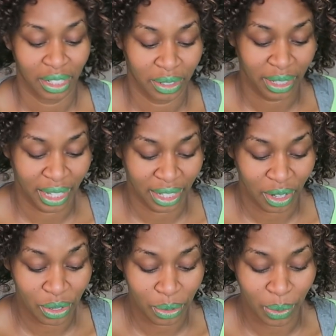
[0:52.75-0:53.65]
okay.
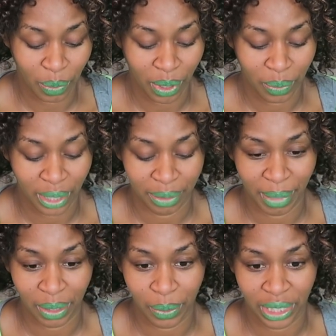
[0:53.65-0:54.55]
Ooh, one, one, one,
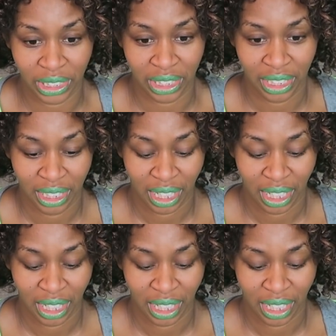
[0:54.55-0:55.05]
make a wish. Okay,